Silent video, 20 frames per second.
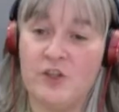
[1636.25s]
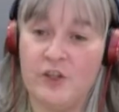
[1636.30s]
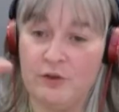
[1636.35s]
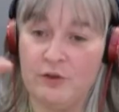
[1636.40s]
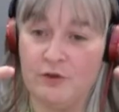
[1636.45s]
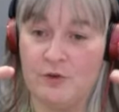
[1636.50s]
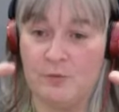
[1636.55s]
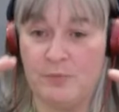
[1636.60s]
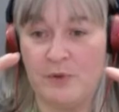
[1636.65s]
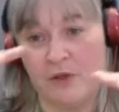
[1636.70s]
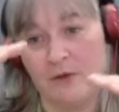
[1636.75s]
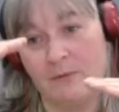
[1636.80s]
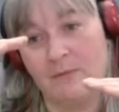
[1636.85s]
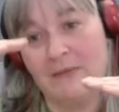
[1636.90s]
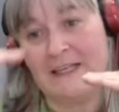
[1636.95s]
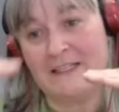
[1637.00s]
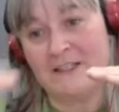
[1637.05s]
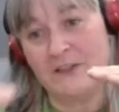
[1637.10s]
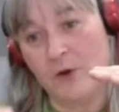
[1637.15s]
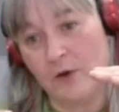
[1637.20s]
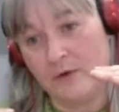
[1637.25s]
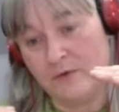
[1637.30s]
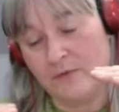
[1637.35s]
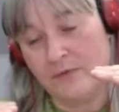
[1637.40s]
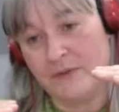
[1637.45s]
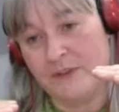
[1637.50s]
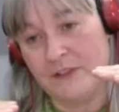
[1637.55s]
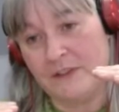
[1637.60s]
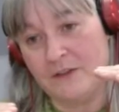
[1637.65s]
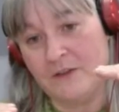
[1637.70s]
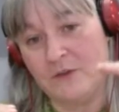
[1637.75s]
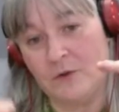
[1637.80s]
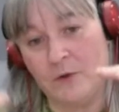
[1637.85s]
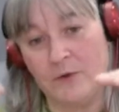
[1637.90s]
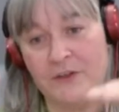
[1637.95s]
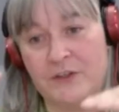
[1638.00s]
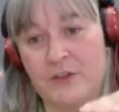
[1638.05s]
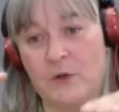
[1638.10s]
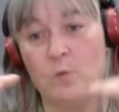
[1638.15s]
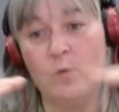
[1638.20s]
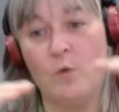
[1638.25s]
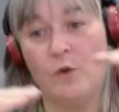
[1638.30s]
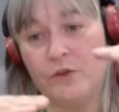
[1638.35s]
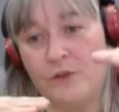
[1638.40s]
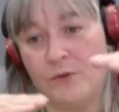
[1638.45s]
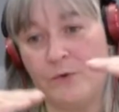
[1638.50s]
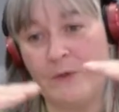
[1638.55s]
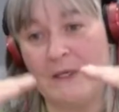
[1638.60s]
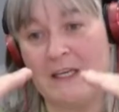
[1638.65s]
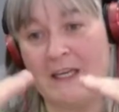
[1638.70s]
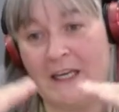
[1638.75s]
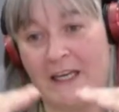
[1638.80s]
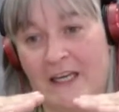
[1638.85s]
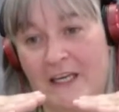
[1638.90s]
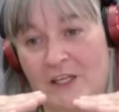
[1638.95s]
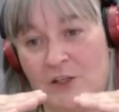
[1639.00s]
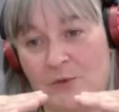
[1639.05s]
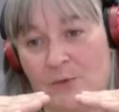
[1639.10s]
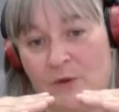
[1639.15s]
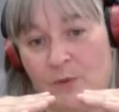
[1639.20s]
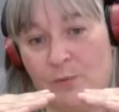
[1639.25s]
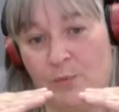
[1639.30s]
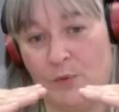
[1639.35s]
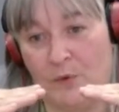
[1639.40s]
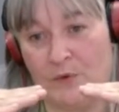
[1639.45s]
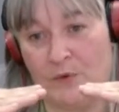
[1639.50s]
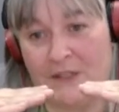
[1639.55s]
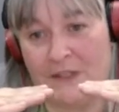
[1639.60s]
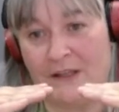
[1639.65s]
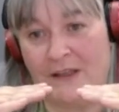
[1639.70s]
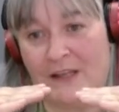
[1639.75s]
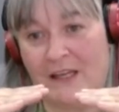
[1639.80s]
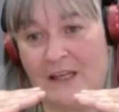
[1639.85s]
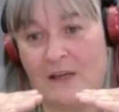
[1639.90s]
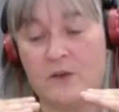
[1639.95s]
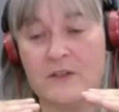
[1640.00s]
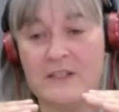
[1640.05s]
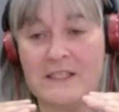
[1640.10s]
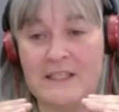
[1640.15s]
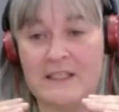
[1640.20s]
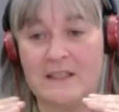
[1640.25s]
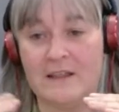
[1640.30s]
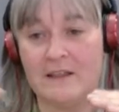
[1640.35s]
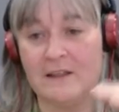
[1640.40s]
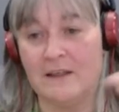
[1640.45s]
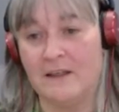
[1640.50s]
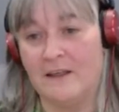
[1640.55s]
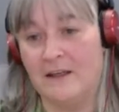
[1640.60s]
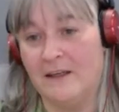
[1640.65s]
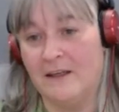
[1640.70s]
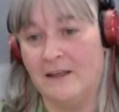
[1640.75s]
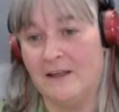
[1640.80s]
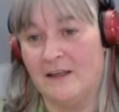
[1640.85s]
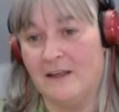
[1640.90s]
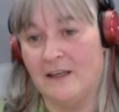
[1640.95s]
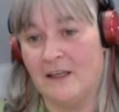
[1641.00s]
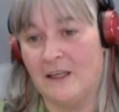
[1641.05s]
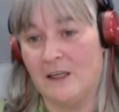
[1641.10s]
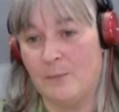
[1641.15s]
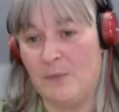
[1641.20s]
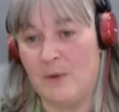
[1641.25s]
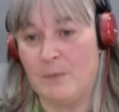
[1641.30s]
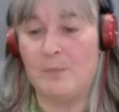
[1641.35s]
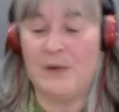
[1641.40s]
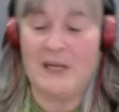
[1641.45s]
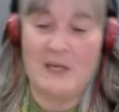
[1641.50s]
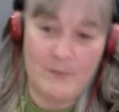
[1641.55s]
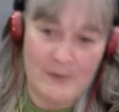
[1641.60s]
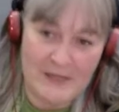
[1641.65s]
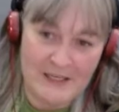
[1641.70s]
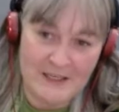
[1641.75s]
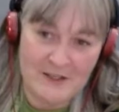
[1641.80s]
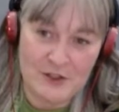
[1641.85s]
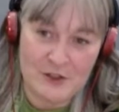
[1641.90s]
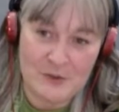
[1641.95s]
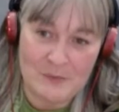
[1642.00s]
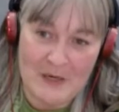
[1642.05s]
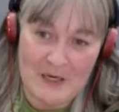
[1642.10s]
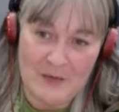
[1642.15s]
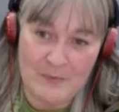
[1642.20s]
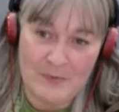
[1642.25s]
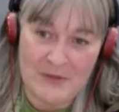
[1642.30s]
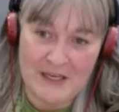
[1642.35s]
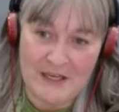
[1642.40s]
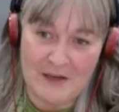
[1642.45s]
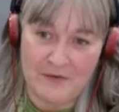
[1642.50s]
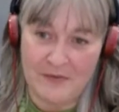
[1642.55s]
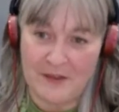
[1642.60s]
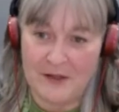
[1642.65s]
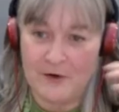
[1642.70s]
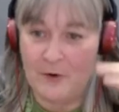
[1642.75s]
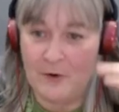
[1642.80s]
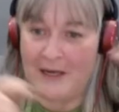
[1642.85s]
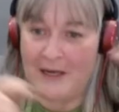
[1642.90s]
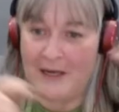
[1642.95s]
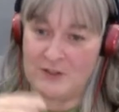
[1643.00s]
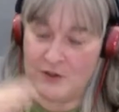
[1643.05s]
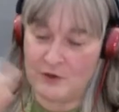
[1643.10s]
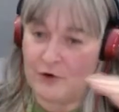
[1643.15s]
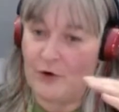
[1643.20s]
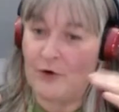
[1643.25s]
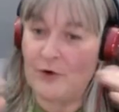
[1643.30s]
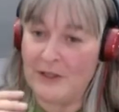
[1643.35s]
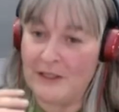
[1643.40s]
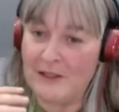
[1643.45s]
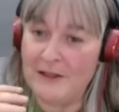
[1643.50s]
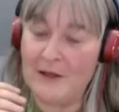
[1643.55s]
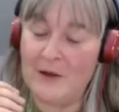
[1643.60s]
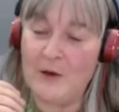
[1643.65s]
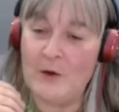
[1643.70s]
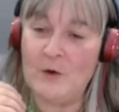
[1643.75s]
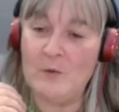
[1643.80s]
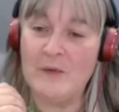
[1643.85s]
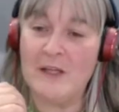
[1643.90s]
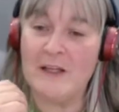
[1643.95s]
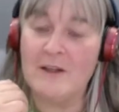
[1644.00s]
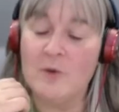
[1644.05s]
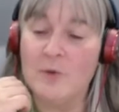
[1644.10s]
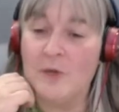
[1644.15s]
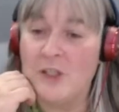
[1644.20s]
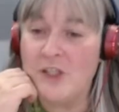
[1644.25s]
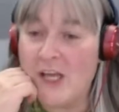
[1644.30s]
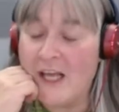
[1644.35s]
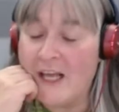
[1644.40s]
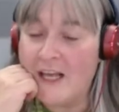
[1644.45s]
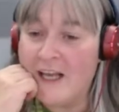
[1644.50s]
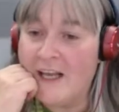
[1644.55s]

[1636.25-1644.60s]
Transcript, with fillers: children become less confident or they don't want to engage with the books that they consider a bit babyish maybe if they're not as strong in the home language